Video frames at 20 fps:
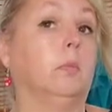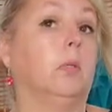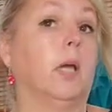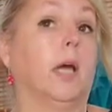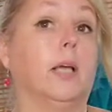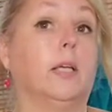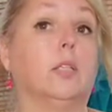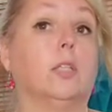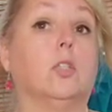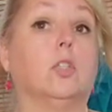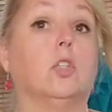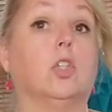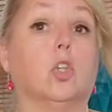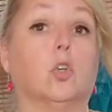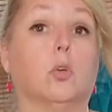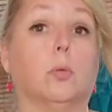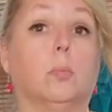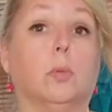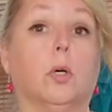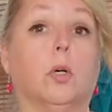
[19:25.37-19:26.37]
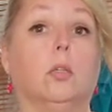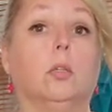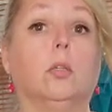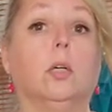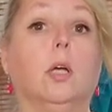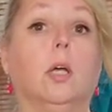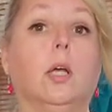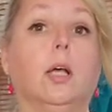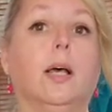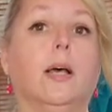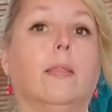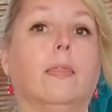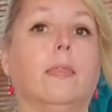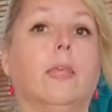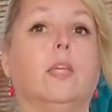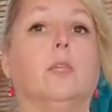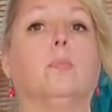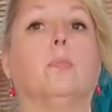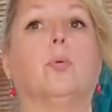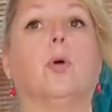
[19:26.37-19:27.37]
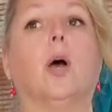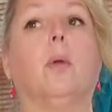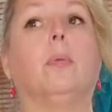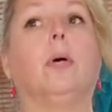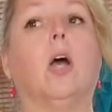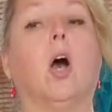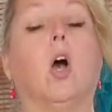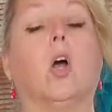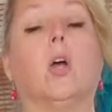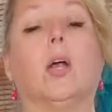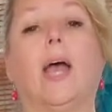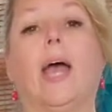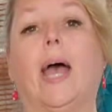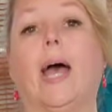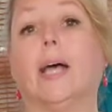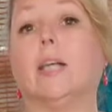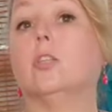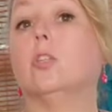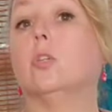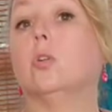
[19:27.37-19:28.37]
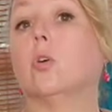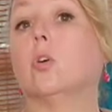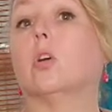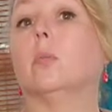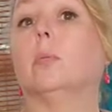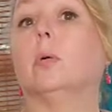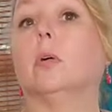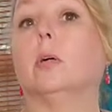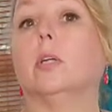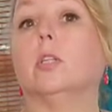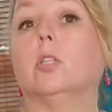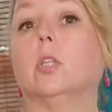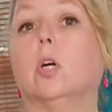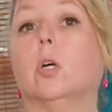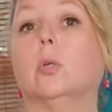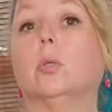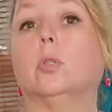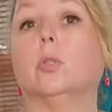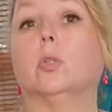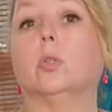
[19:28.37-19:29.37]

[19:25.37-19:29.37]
Nice, durable. These probably aren't as durable as those.